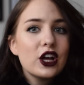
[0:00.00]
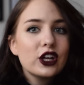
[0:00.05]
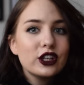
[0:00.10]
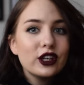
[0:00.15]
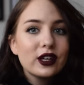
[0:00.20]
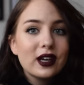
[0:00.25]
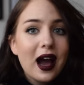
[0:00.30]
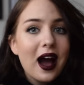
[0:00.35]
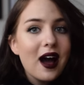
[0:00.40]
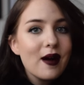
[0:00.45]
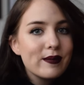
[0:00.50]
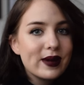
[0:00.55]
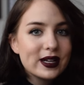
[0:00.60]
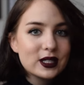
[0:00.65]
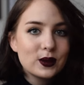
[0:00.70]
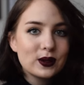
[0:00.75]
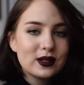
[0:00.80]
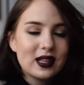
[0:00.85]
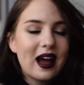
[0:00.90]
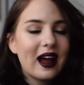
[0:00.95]
You can't
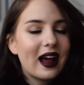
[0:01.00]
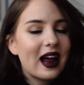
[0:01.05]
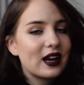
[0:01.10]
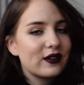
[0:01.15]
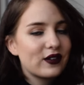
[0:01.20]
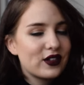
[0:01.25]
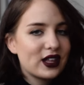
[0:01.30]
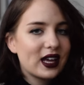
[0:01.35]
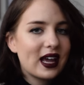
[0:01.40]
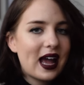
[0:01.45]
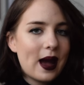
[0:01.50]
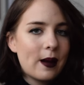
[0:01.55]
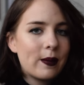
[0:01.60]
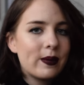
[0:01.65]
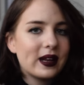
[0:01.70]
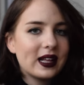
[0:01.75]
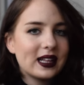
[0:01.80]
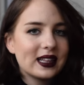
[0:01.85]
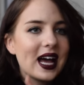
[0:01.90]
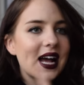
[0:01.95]
mess with that kind of a thing happening.